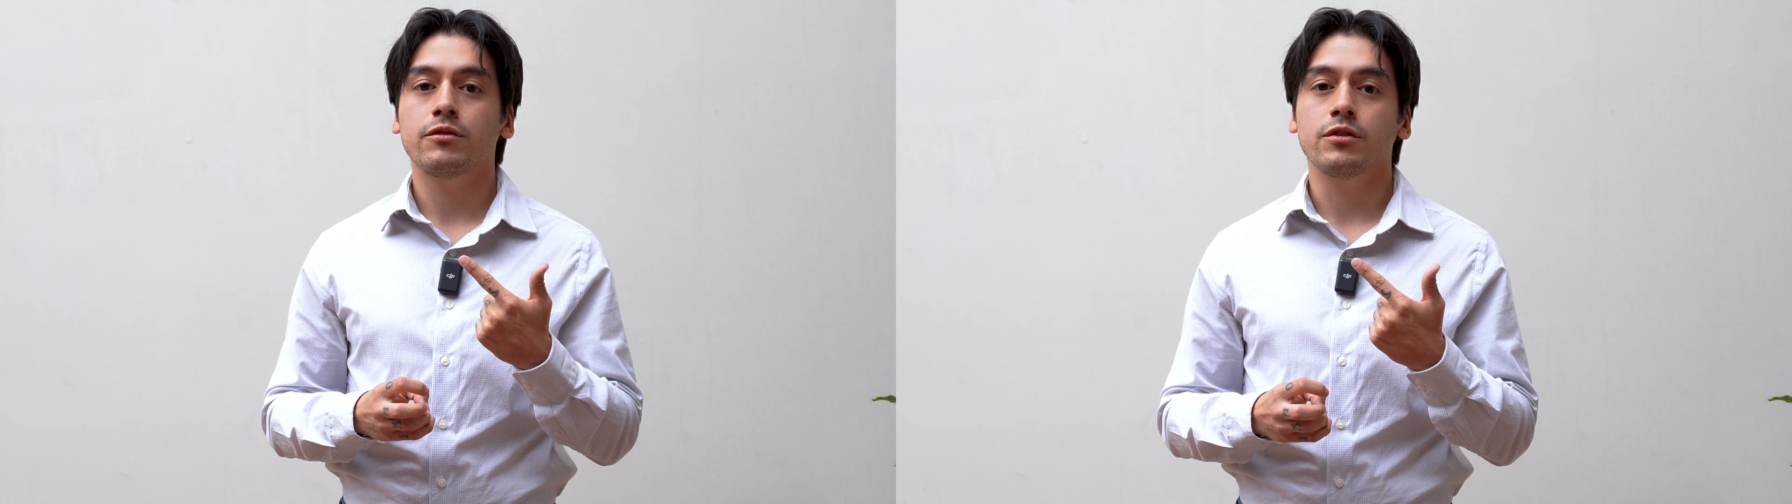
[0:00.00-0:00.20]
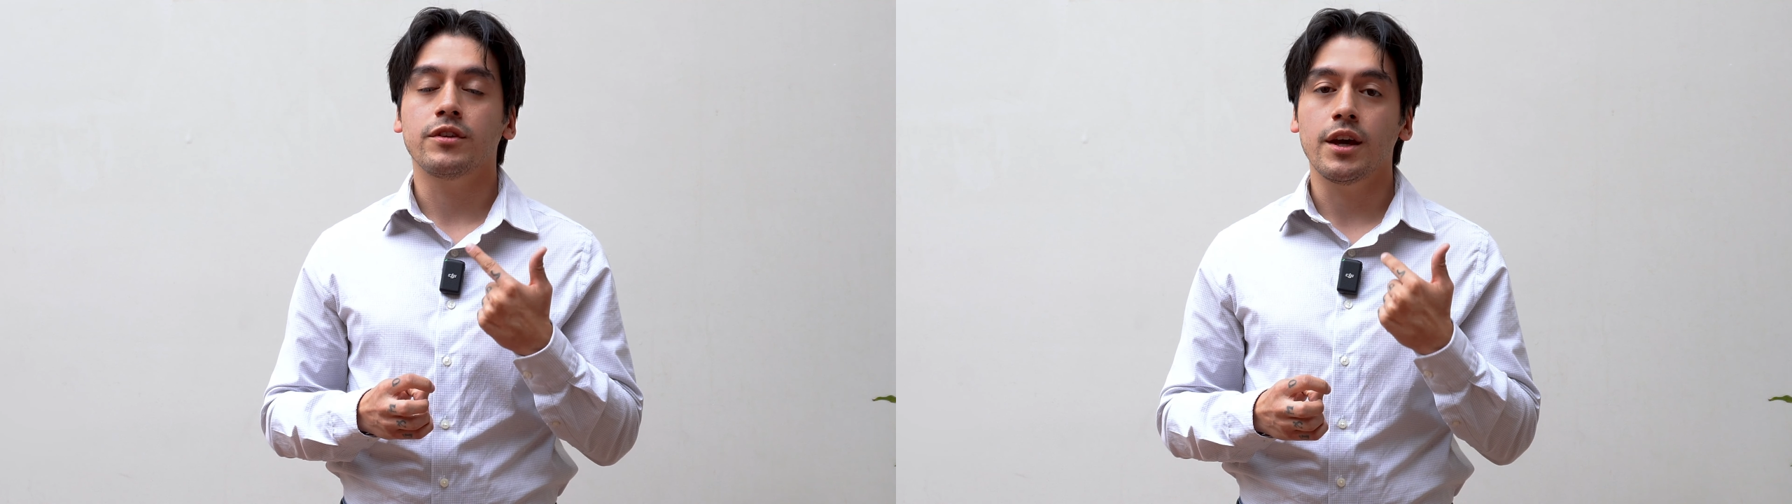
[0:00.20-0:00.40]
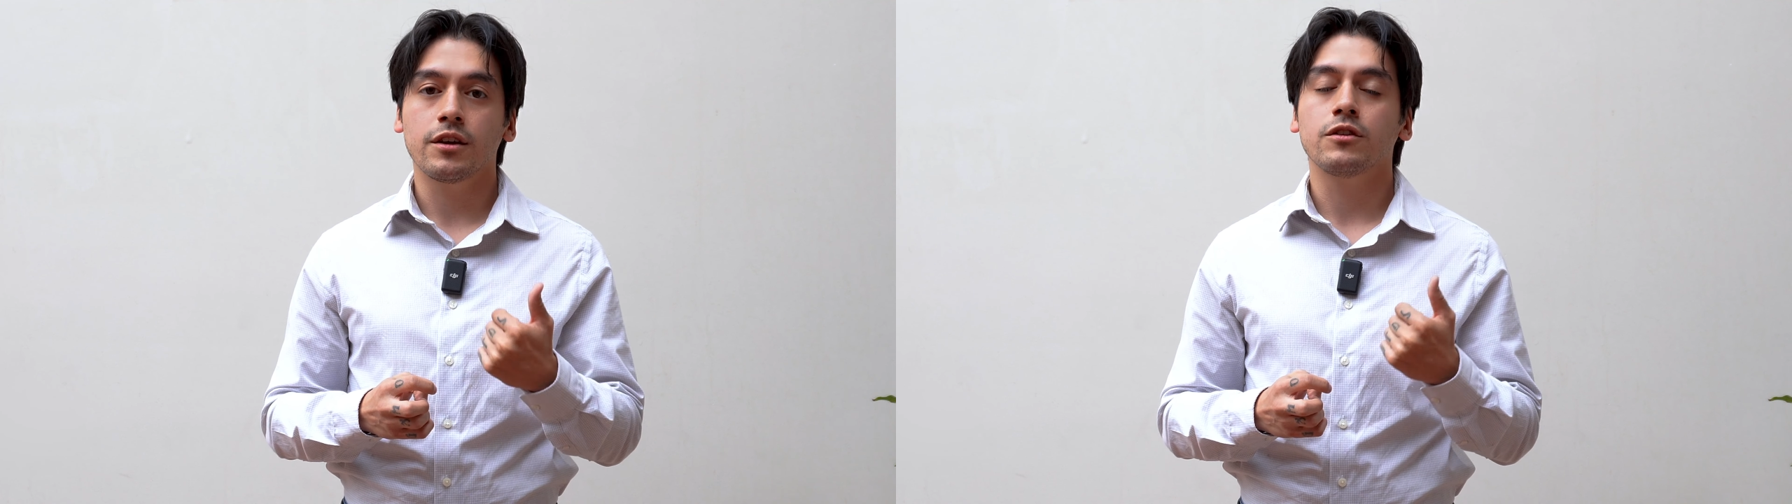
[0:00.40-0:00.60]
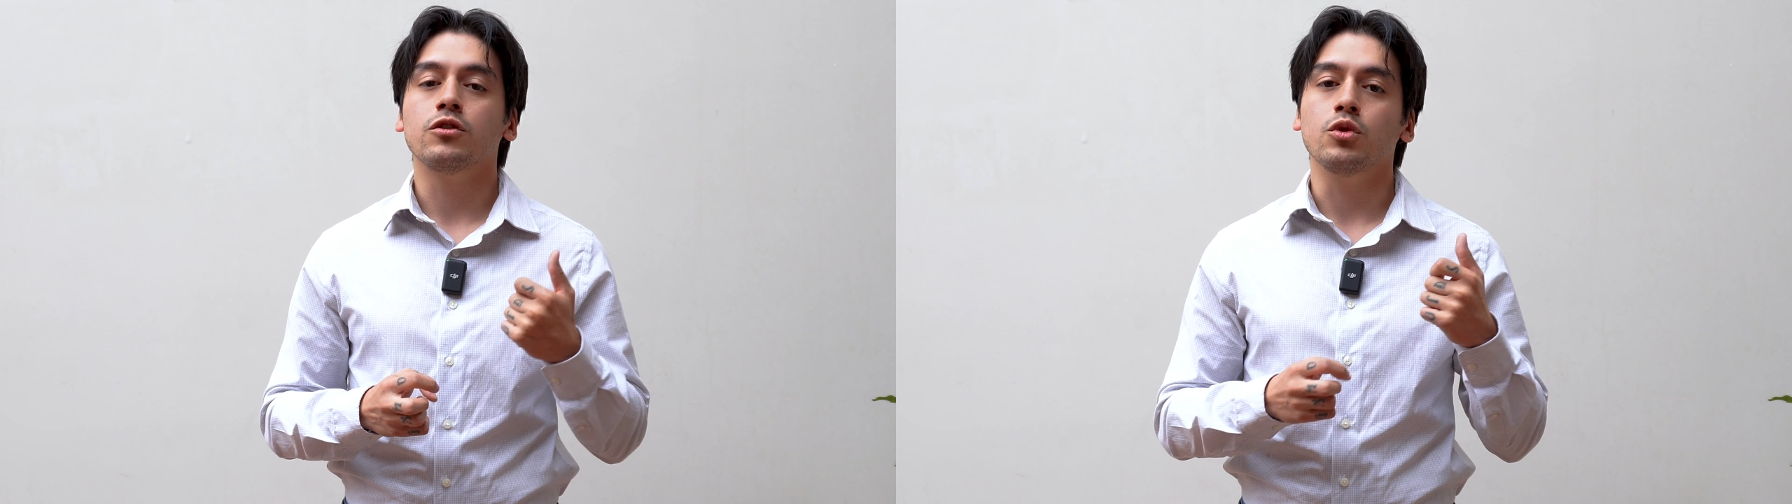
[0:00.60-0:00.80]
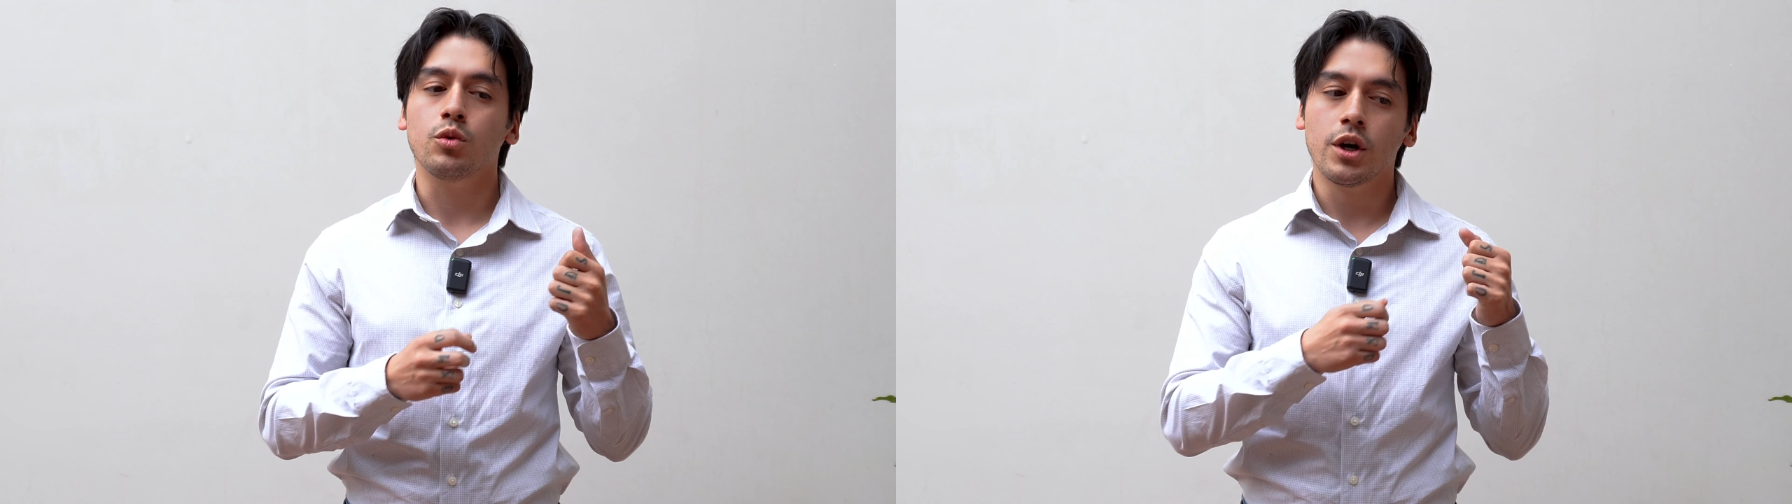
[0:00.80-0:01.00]
to take
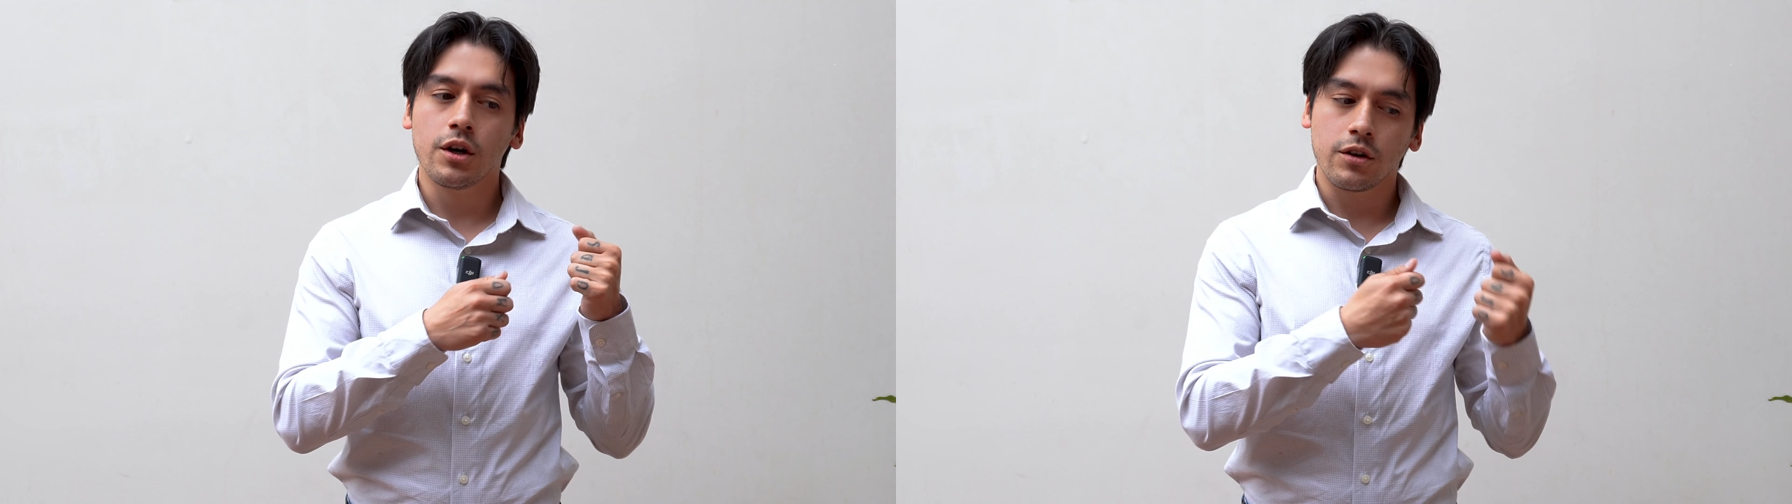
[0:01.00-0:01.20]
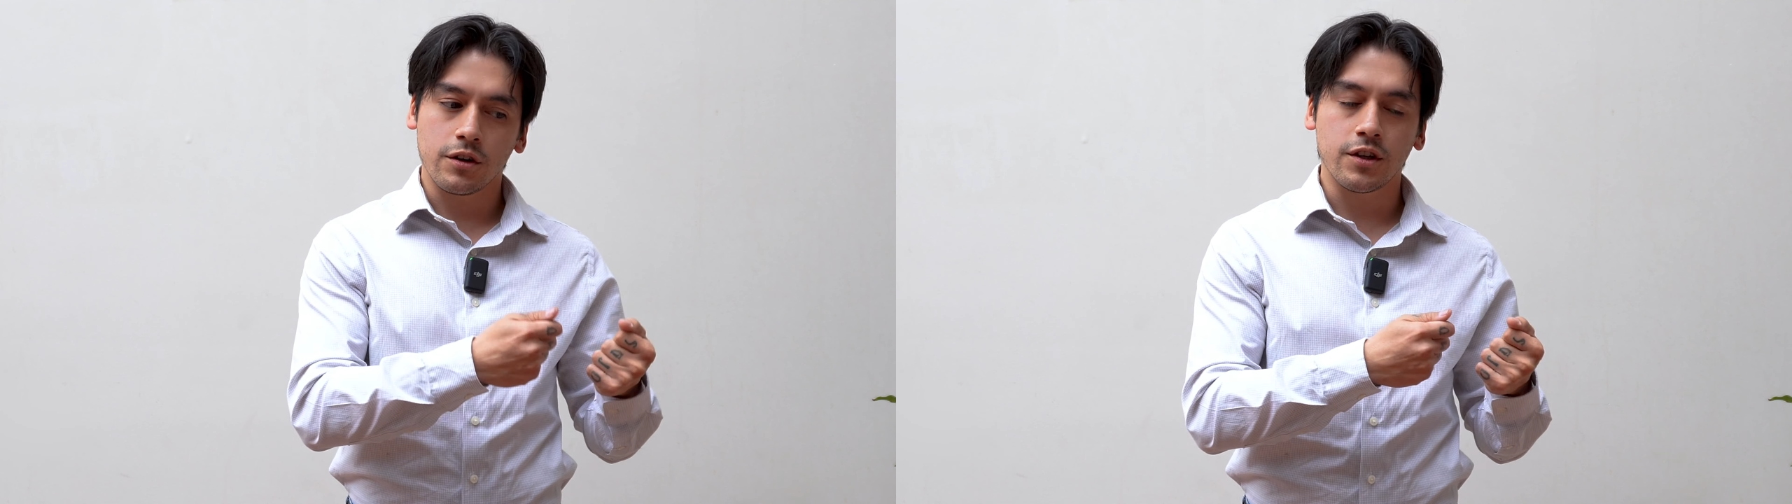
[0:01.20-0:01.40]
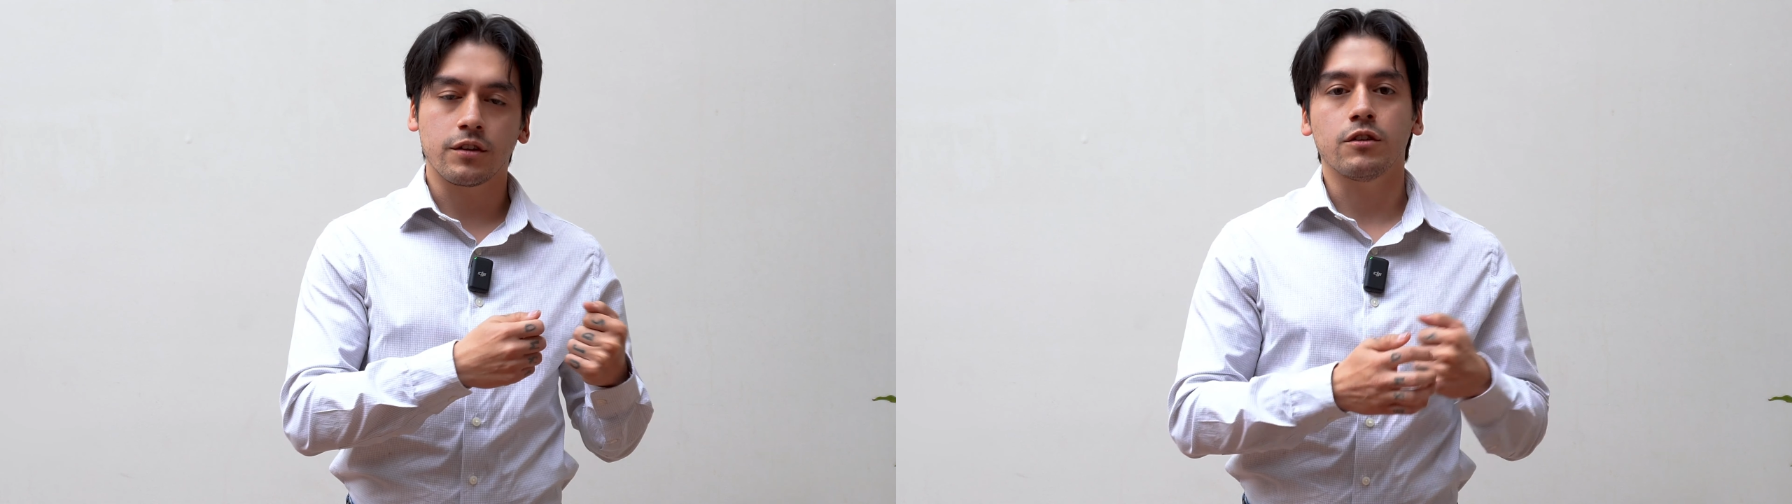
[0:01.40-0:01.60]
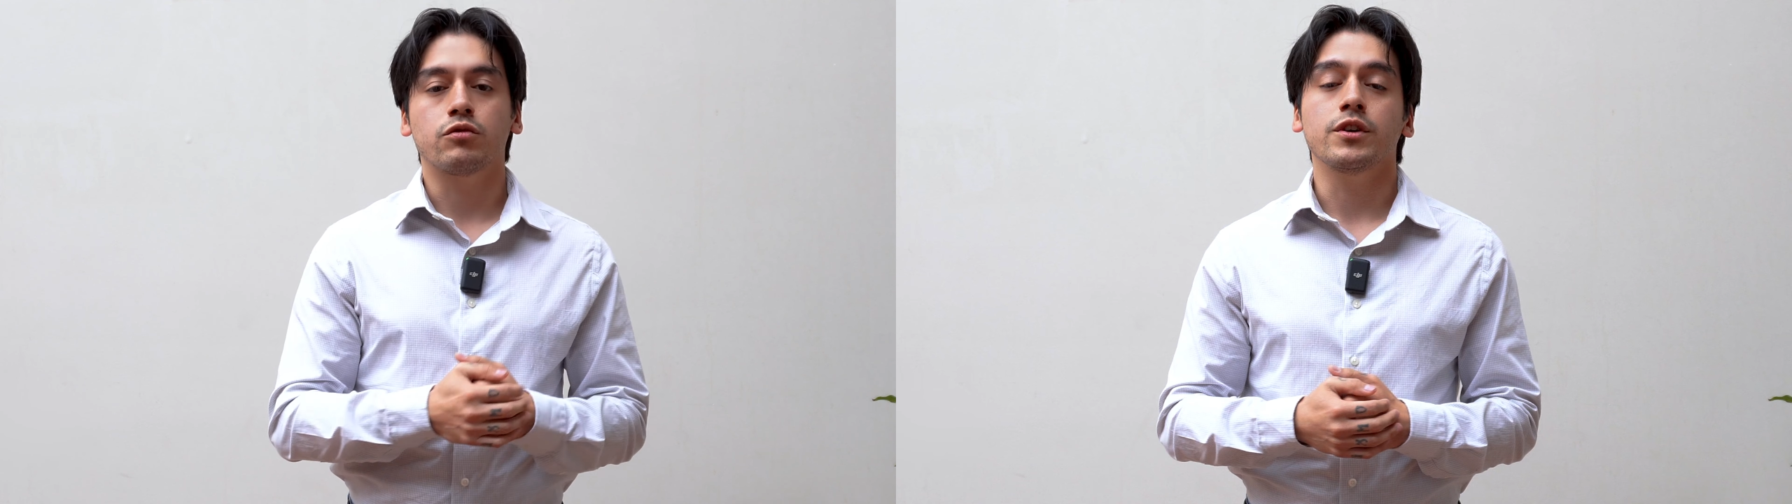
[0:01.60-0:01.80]
to conduct this